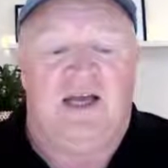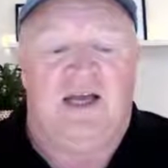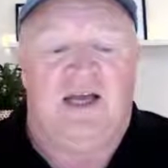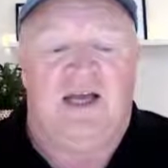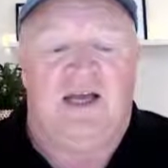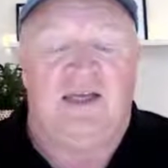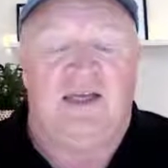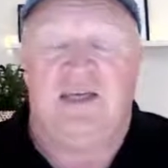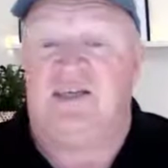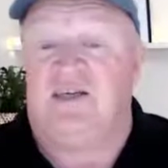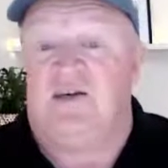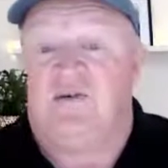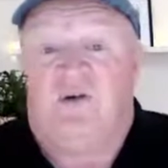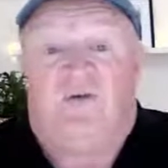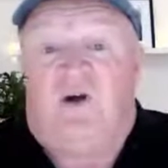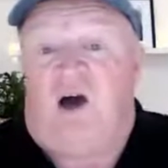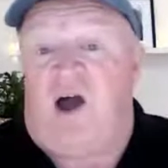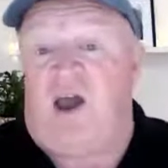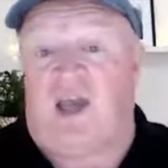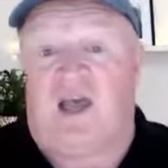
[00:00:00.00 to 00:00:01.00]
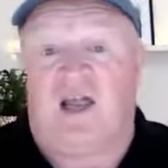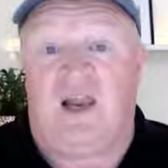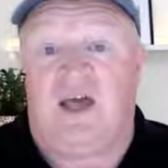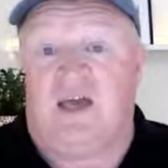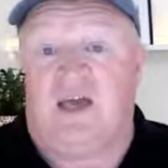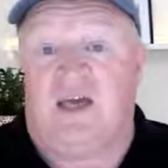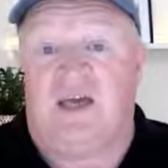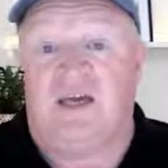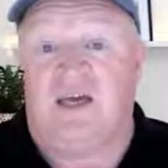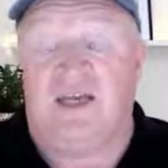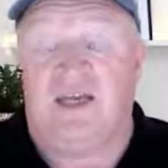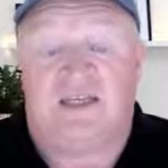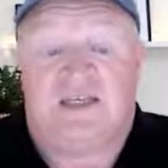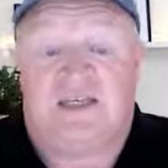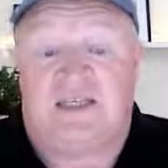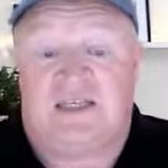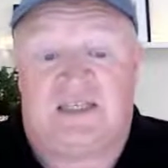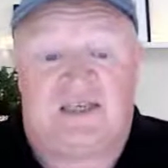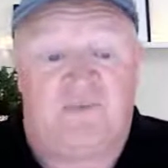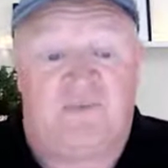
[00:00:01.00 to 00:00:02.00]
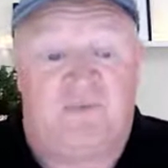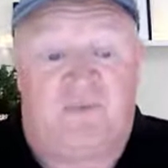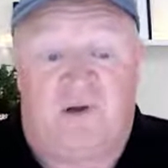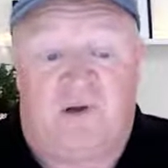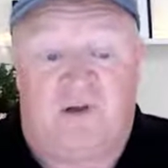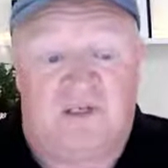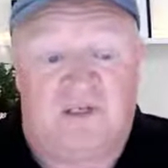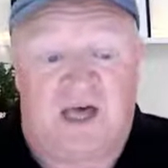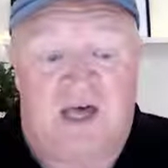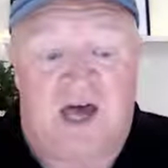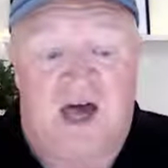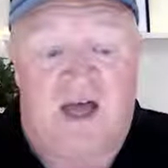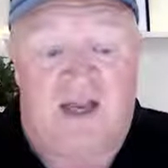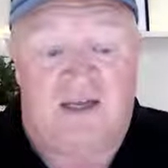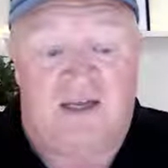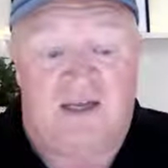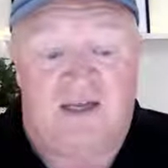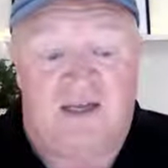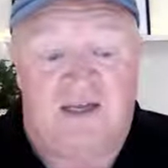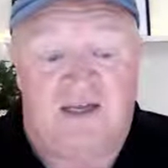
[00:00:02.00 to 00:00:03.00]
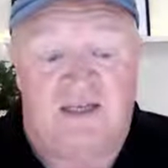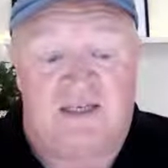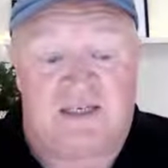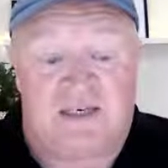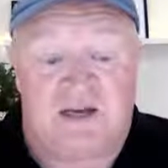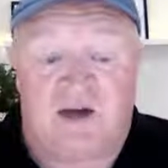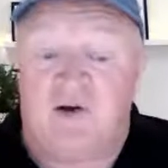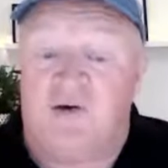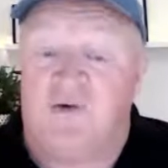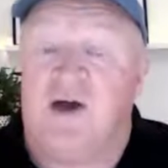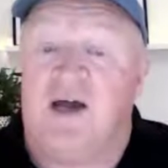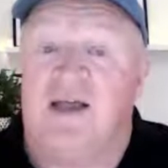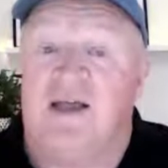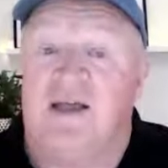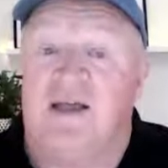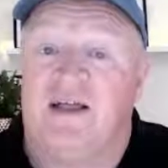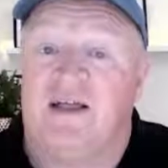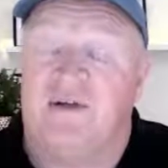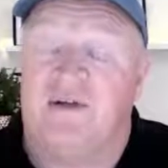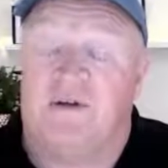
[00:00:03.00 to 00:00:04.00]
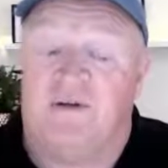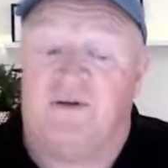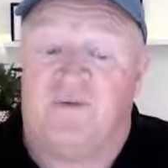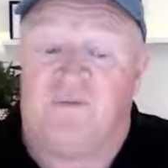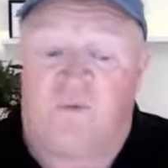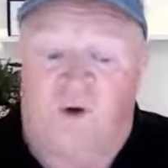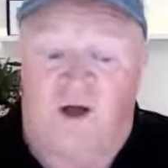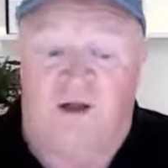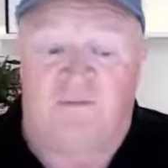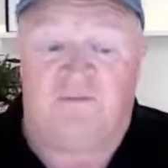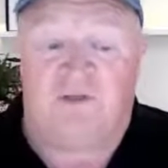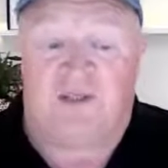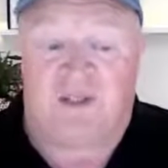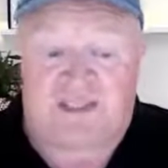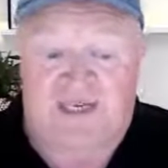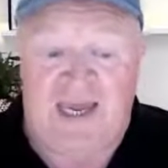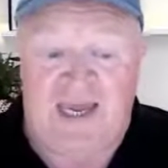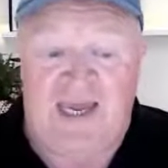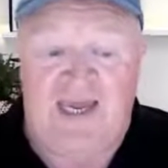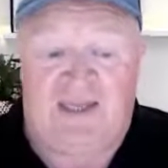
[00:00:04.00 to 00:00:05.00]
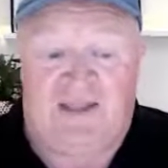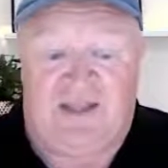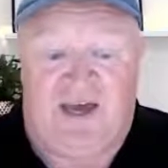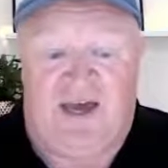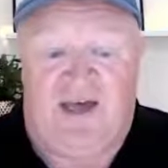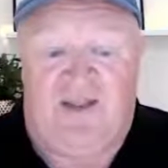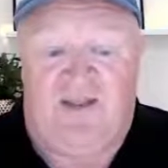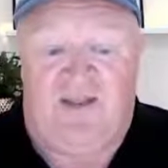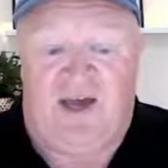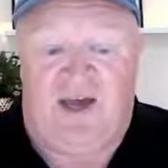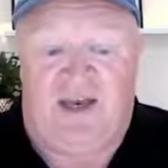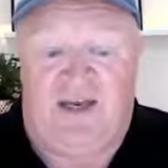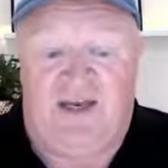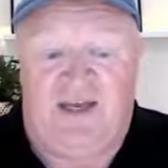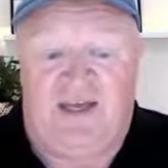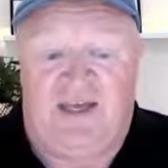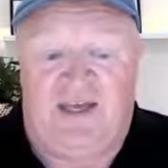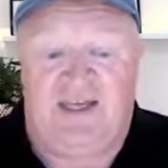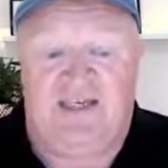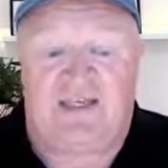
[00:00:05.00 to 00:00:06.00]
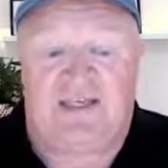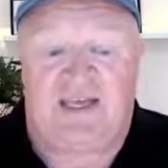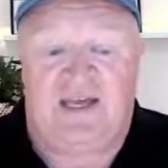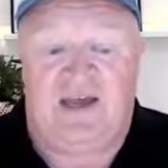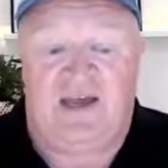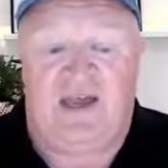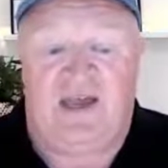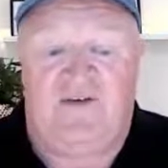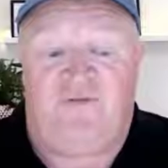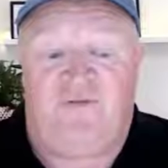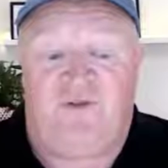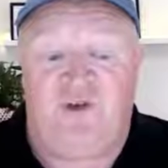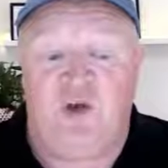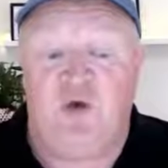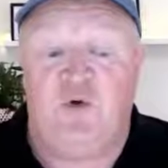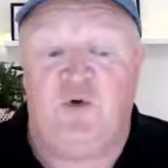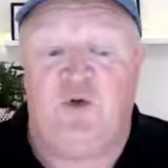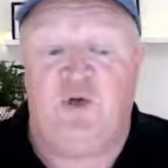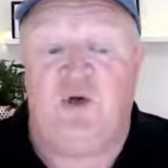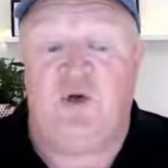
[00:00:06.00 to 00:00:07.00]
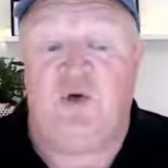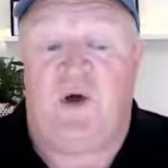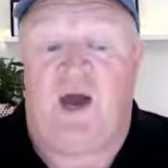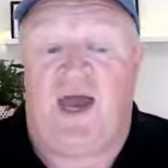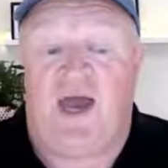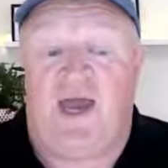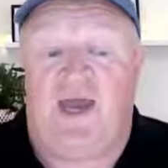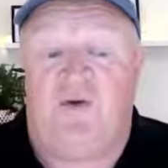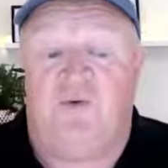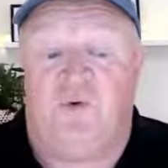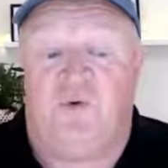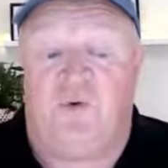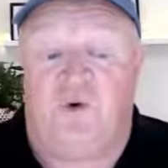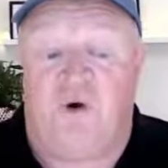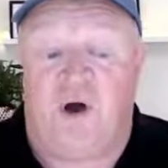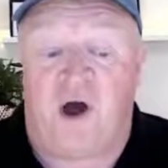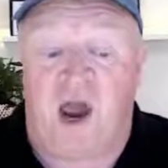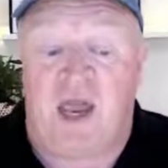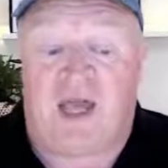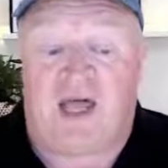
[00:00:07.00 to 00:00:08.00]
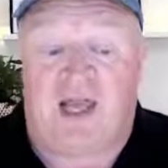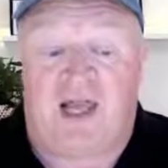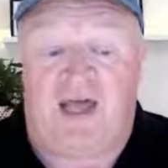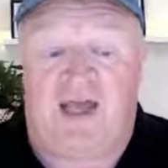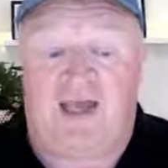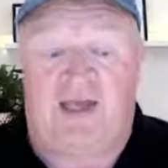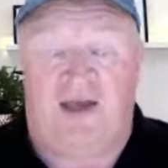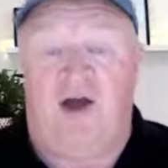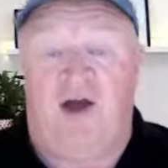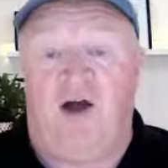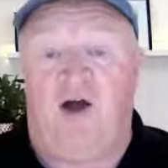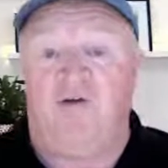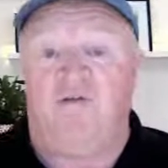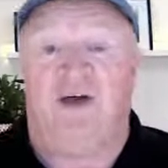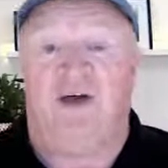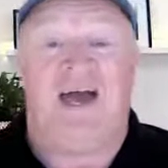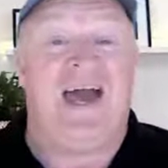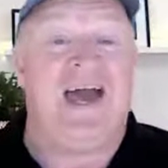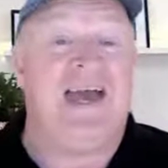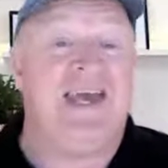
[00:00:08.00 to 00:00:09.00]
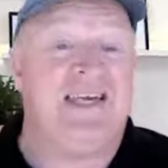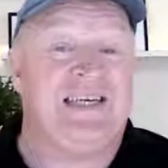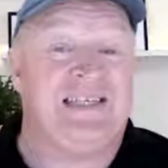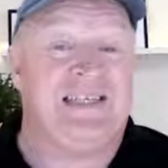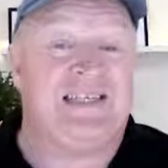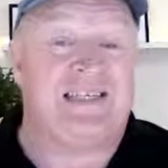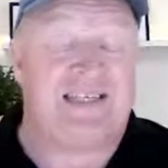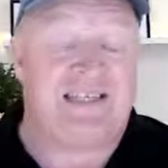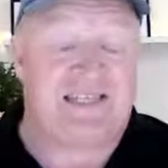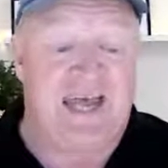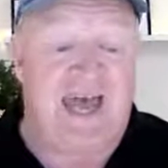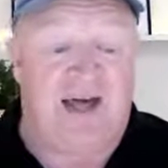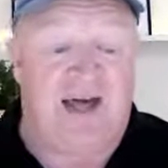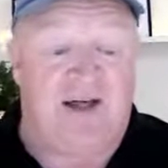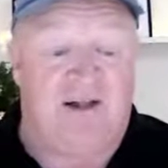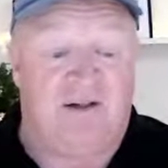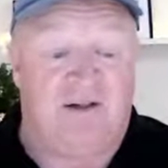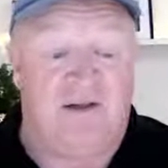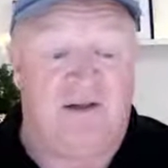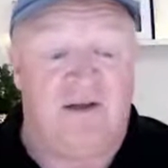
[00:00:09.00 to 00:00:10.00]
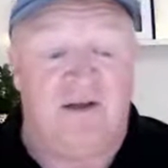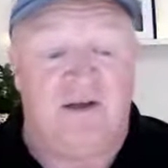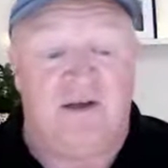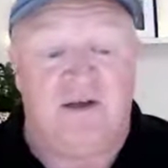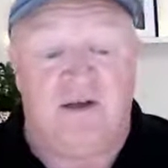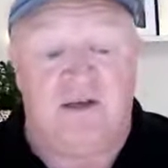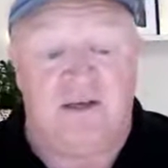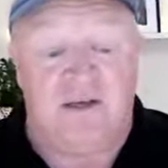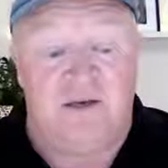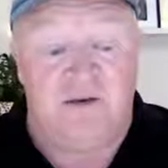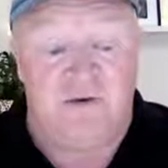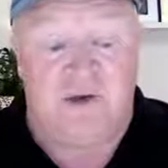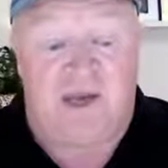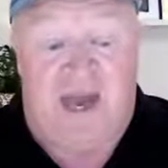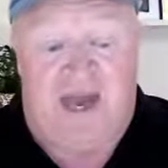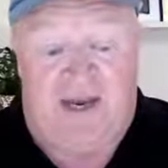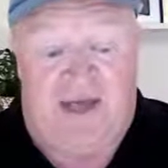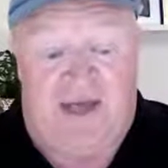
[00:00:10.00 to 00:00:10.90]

You do a right click. It's as simple as that. So what I'm saying there then is that if you do a right click over a cell, you get a